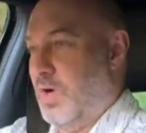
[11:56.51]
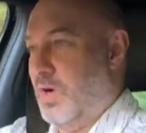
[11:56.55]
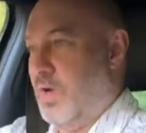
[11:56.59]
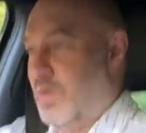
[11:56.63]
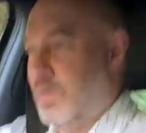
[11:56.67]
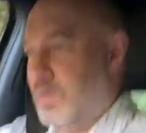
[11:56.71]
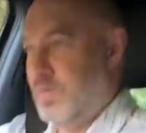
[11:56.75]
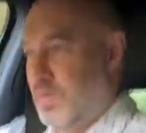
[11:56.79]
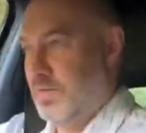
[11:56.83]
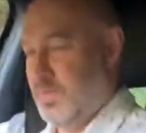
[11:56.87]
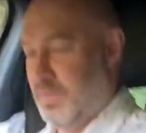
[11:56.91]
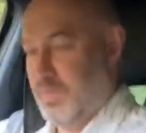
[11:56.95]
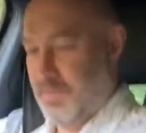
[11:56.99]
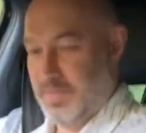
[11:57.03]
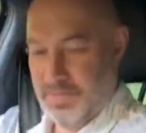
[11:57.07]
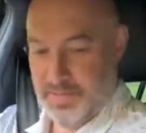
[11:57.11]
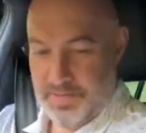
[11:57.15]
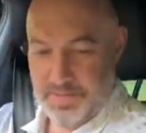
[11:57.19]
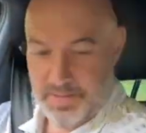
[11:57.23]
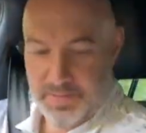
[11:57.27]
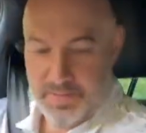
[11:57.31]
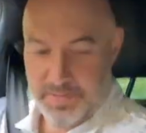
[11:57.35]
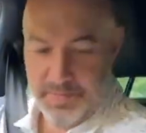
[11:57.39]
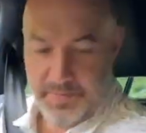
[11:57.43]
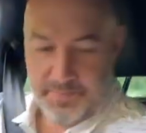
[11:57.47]

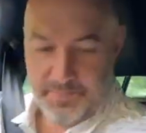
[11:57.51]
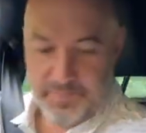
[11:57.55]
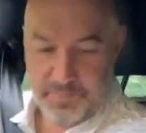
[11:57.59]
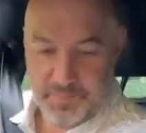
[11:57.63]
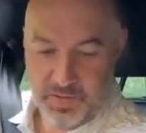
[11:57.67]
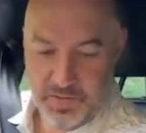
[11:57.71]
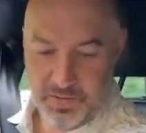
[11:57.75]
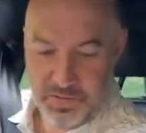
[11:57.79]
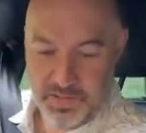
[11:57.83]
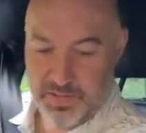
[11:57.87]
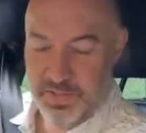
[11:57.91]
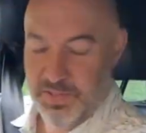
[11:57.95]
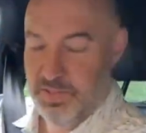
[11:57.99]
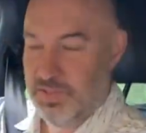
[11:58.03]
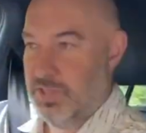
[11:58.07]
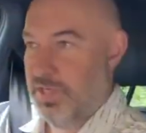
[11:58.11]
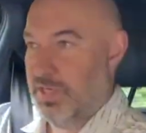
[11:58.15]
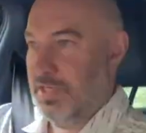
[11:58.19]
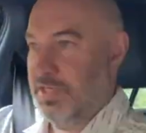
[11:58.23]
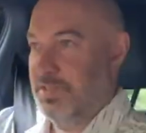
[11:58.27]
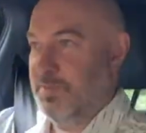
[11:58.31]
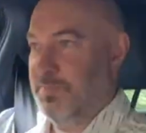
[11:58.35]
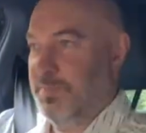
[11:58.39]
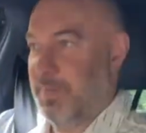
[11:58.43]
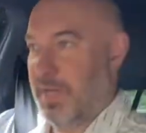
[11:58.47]
I'm going to
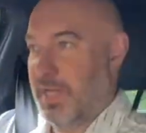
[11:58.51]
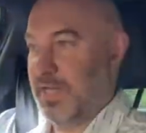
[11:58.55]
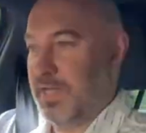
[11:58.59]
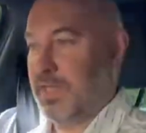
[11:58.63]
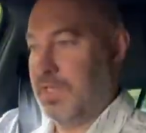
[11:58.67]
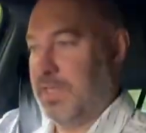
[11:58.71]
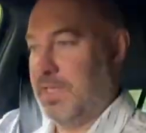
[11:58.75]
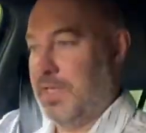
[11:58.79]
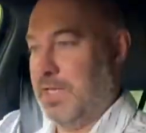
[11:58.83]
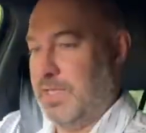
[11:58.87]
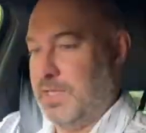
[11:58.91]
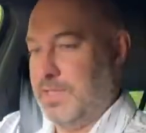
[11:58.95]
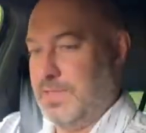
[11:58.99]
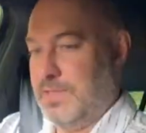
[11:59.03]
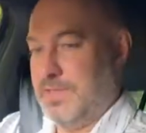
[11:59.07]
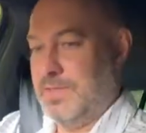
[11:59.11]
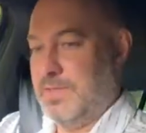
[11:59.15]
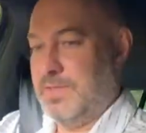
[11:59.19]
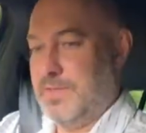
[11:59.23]
change back again,